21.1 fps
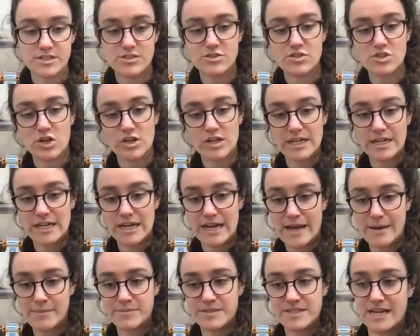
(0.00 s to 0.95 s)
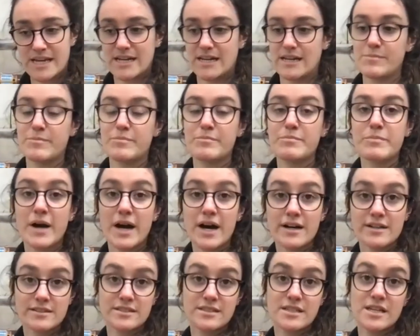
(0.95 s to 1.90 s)
chocolate lab sadly
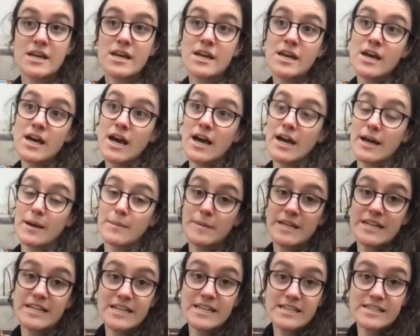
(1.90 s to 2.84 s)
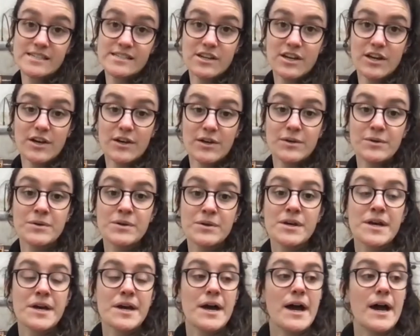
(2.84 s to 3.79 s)
passed a couple of years ago,
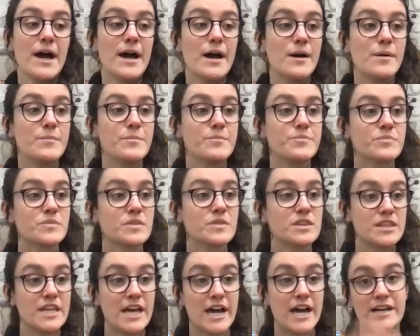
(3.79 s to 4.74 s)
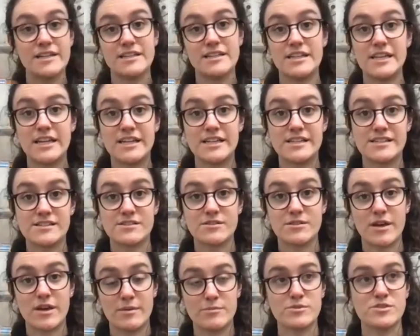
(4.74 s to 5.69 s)

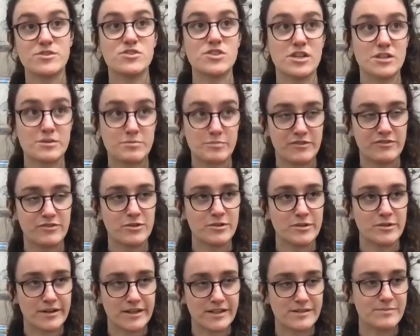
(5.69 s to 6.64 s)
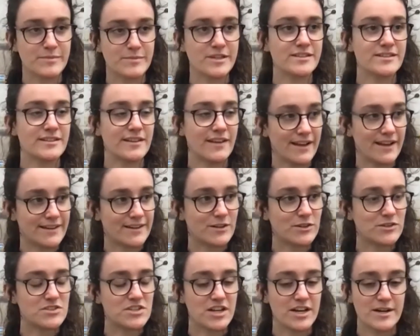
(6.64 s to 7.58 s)
it was just before Christmas, he had
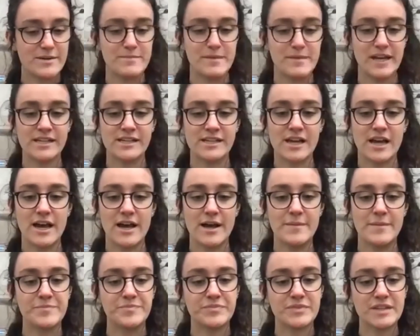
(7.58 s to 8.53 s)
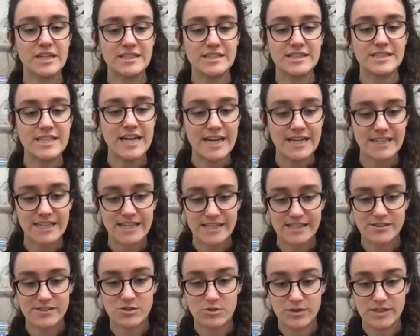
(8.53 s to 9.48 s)
good timing. That
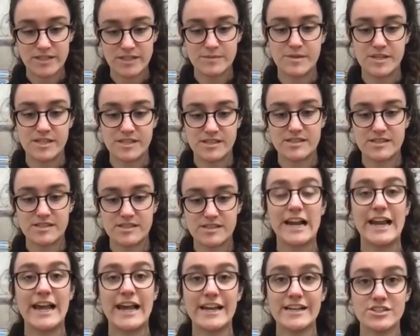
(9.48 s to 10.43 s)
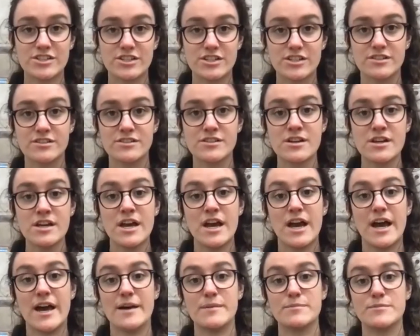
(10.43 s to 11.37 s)
year's Christmas collection,
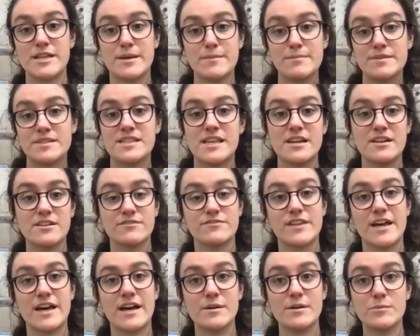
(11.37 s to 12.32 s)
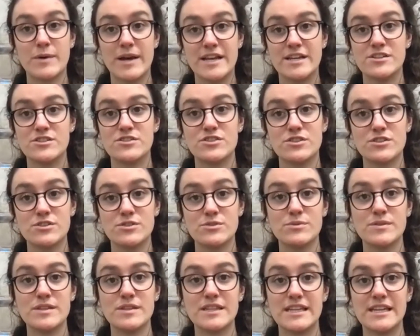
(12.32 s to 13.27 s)
10% of that went
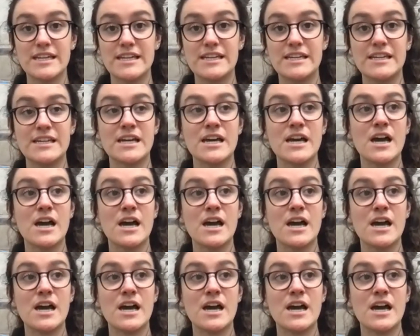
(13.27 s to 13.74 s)
to the